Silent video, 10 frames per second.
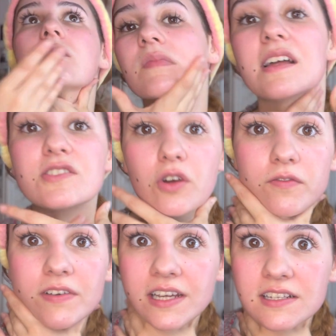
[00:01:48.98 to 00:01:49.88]
And don't
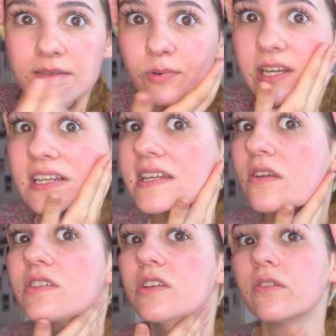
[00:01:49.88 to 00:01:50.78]
forget to bring it down
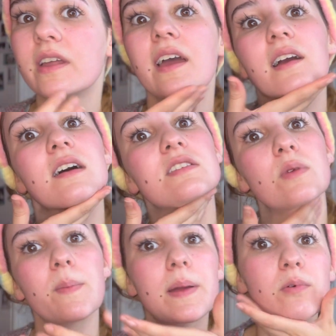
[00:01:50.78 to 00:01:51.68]
to your neck. I
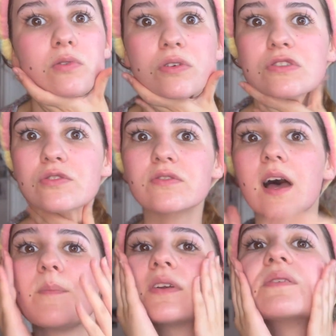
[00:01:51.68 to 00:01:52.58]
swear people don't do
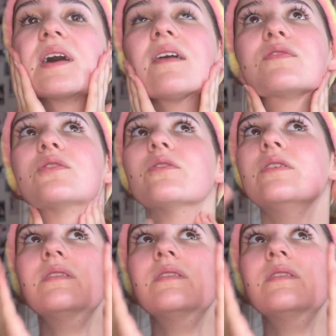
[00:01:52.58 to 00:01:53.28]
that, but you have to.